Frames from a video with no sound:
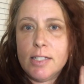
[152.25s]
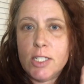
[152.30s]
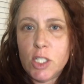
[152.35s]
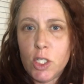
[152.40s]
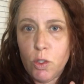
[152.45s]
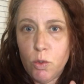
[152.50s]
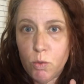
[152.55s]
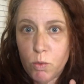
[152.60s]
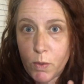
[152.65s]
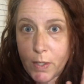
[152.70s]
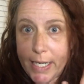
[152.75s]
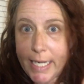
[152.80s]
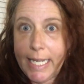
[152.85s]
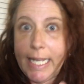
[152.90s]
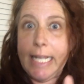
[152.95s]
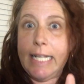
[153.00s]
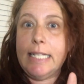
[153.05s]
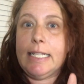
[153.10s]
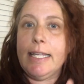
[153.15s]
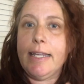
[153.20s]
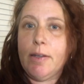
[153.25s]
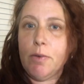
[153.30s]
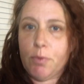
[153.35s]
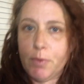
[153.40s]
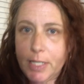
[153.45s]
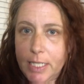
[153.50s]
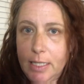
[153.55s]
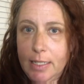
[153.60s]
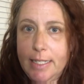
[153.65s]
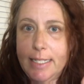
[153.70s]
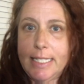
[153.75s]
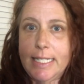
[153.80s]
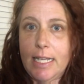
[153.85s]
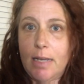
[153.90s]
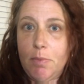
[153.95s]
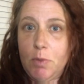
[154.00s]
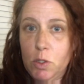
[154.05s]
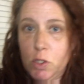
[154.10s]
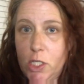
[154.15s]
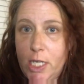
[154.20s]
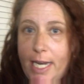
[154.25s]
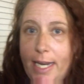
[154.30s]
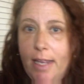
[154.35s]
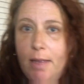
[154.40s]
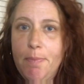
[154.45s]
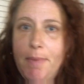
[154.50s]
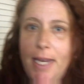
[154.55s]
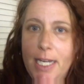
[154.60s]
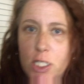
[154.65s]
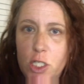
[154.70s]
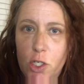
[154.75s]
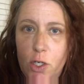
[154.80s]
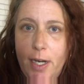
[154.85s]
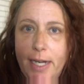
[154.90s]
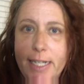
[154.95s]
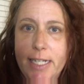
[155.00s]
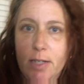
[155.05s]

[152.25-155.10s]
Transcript: to really, really double check and make sure I